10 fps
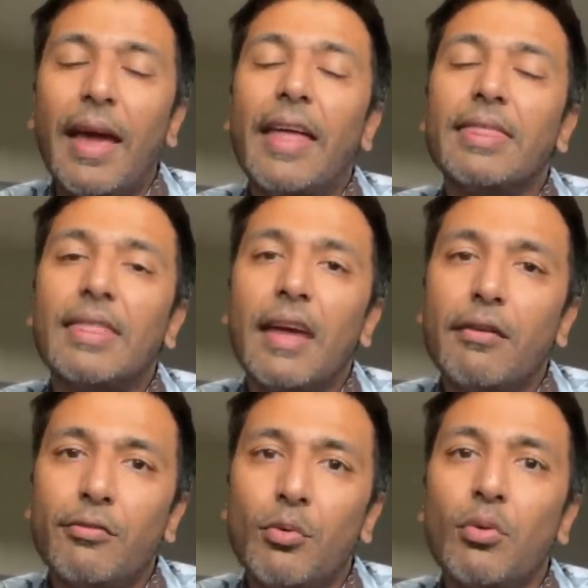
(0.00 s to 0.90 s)
and
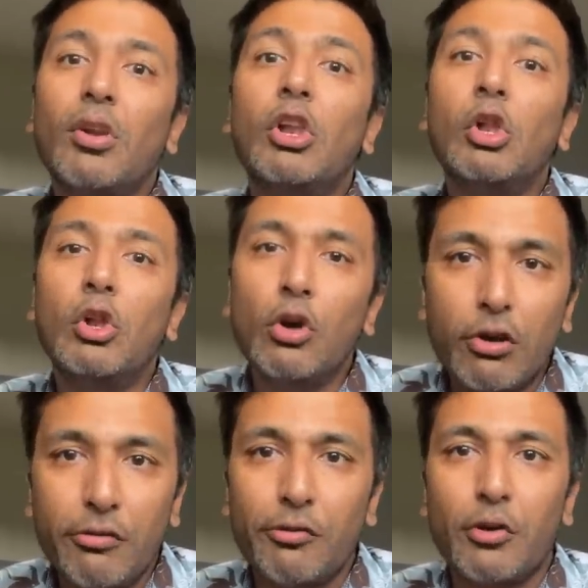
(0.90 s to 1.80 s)
therefore
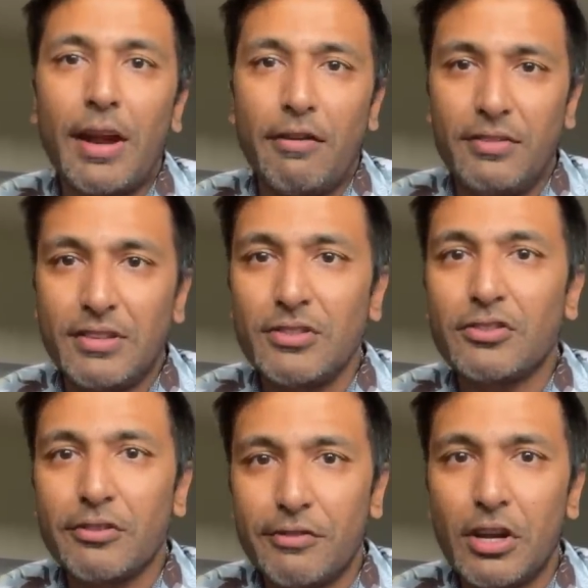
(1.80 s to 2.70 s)
look for
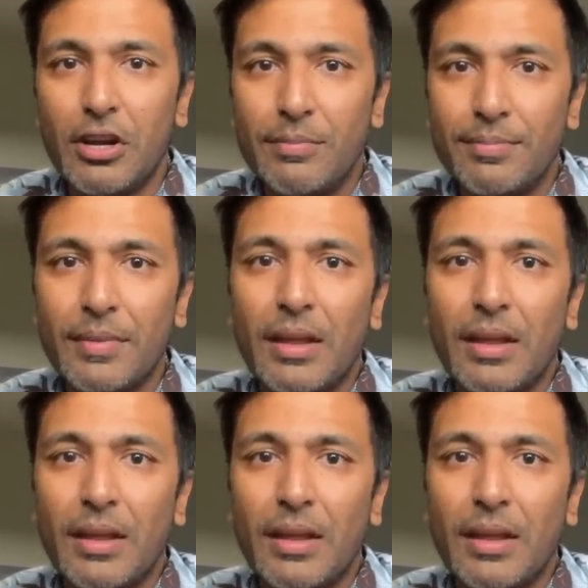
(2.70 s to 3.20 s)
evidence of harm.